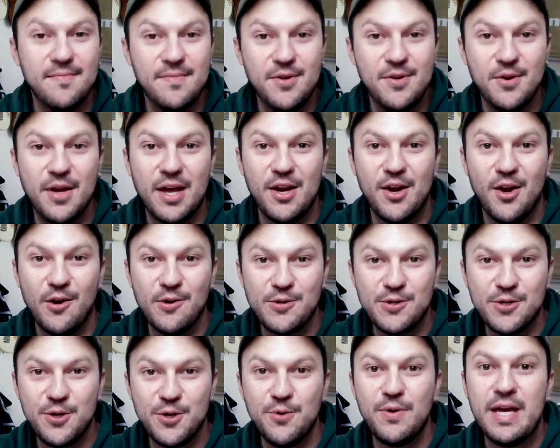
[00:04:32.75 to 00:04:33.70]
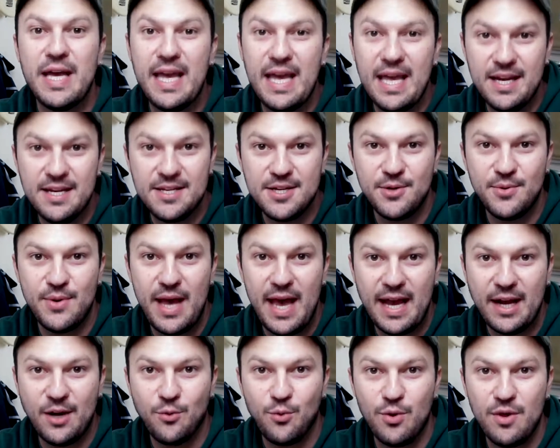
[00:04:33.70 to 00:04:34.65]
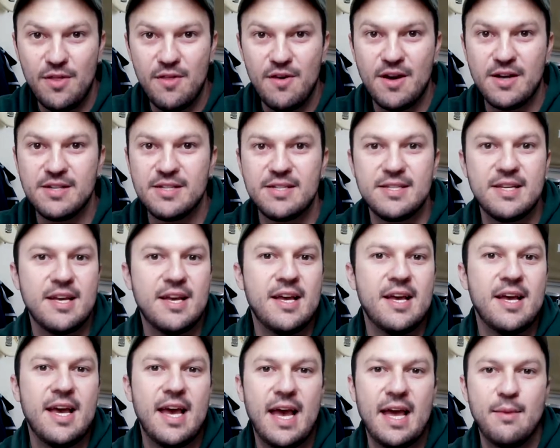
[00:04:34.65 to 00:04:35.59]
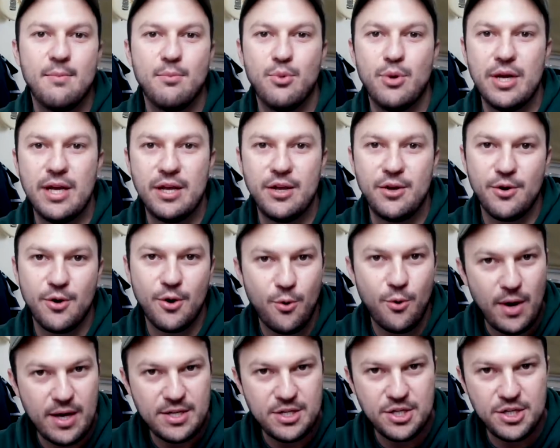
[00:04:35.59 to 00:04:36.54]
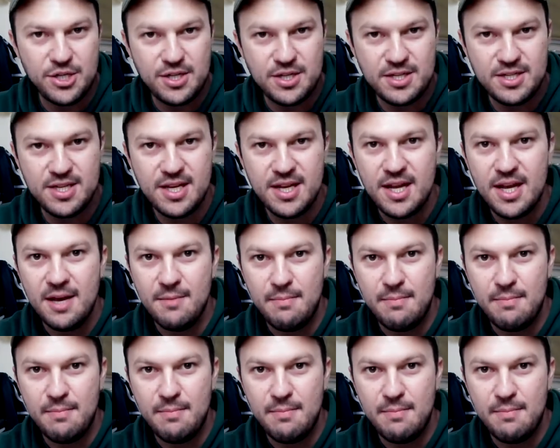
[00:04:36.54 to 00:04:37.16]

You can also interact with us and bring your questions,